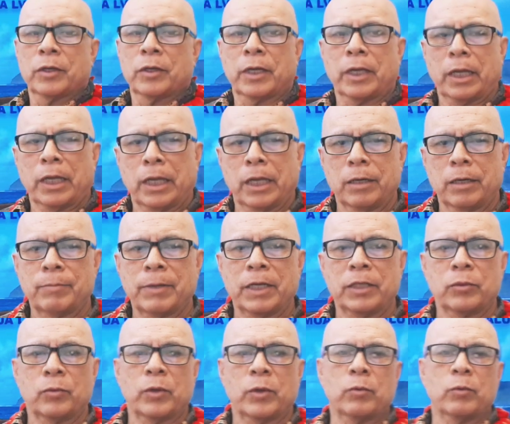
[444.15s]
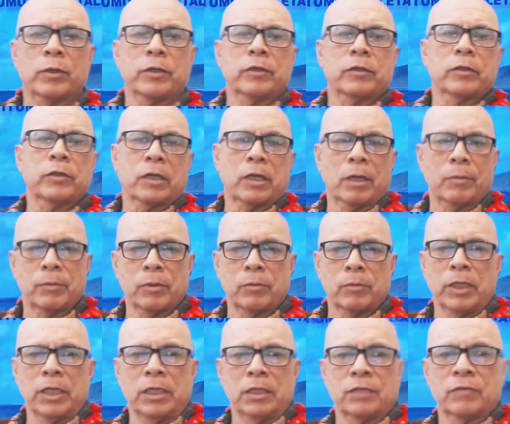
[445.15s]
And by the way, one of the common
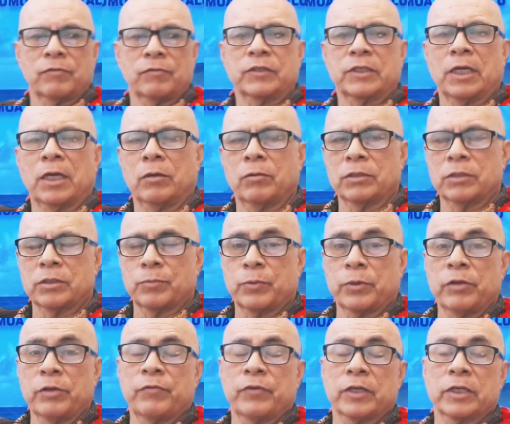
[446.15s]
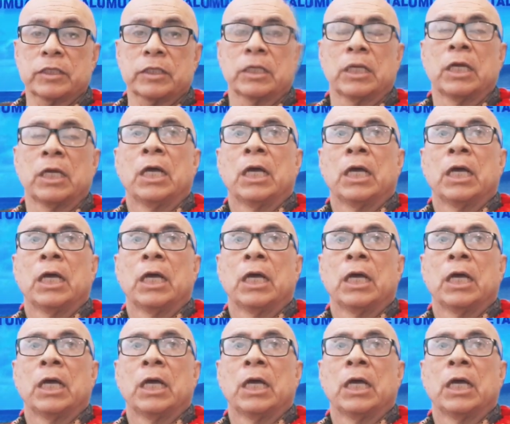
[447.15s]
meanings of tau is a prefix,